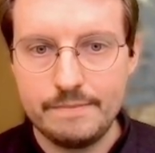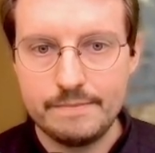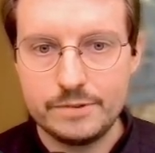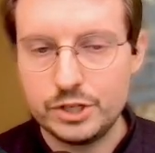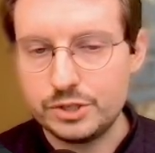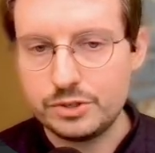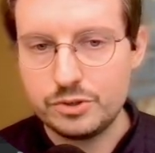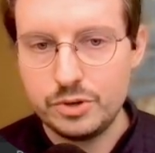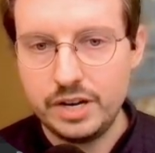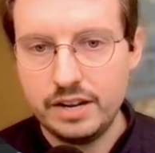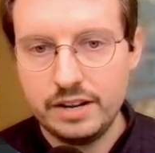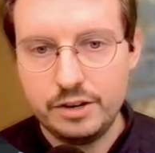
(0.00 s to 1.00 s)
just
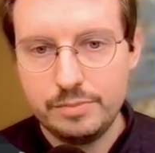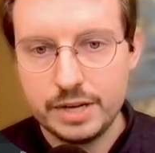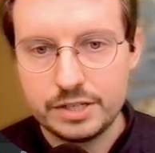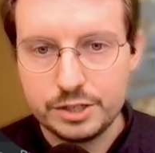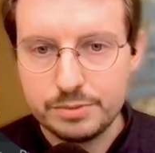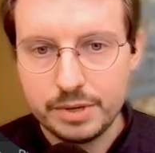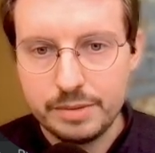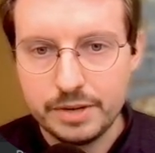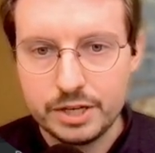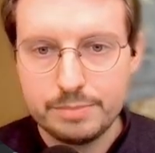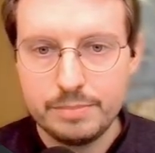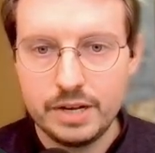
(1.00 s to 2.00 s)
create a new message pretty
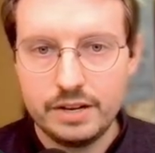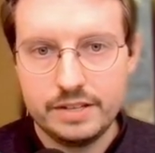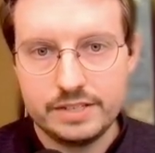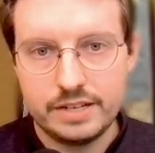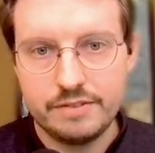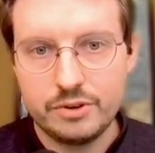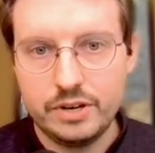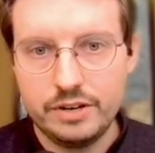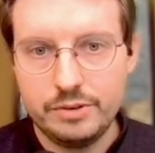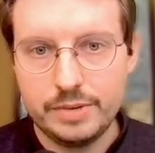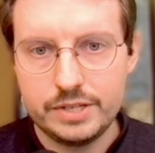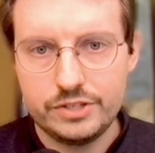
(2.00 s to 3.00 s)
much, but instead of creating a
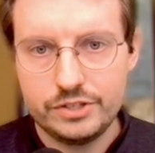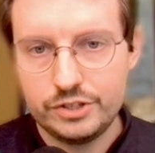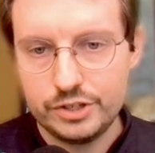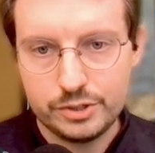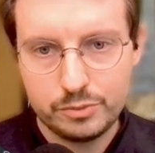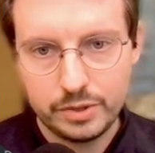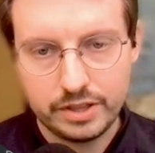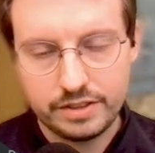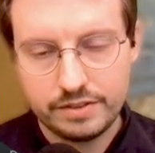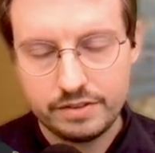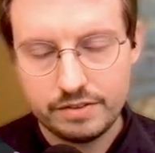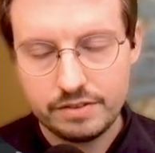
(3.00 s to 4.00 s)
new message just with
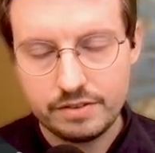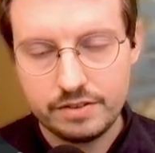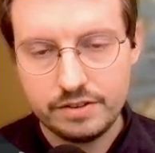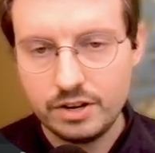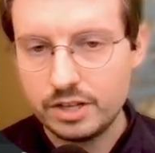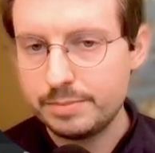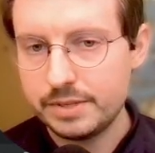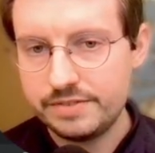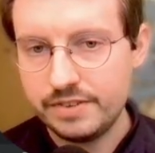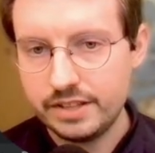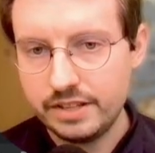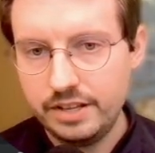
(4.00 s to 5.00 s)
not
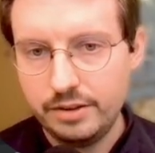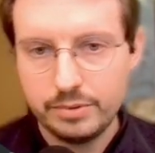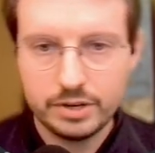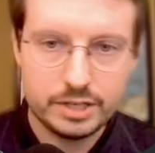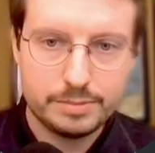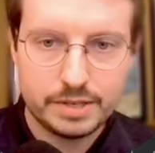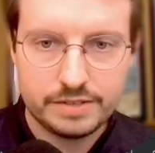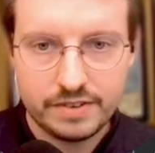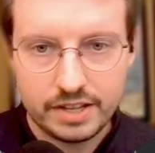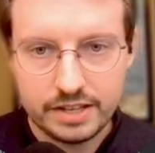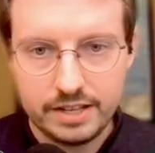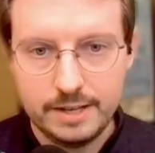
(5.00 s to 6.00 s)
specifying the key, we're going to specify
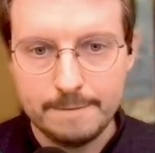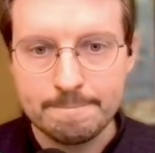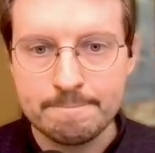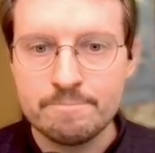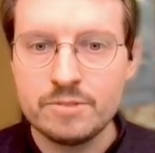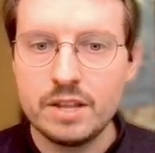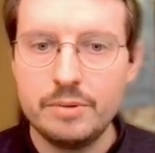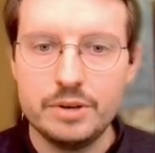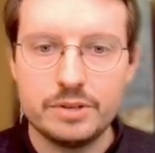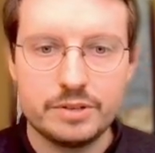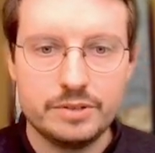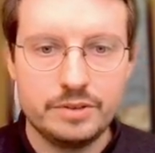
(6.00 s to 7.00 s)
the key. And we
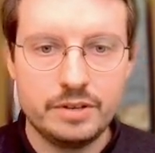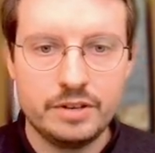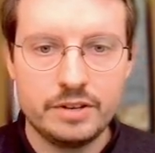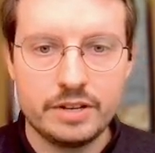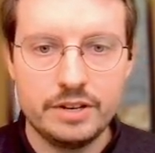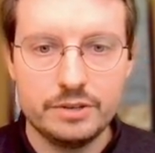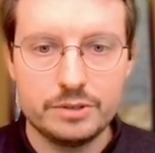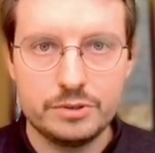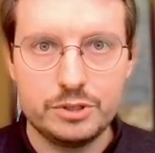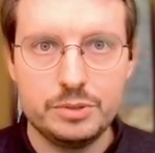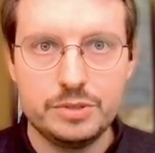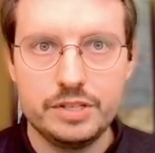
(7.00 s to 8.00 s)
can also
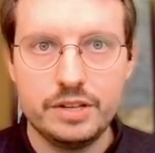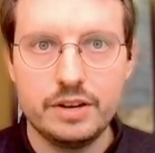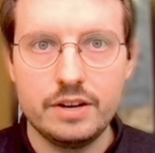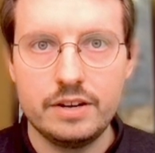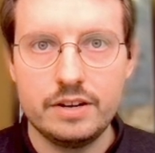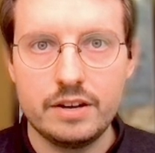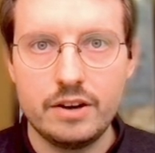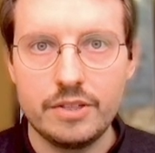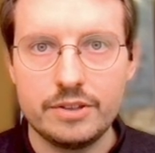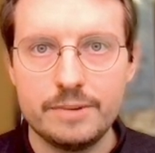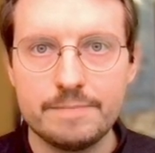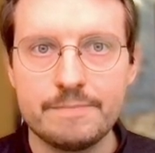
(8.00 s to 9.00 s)
choose the author.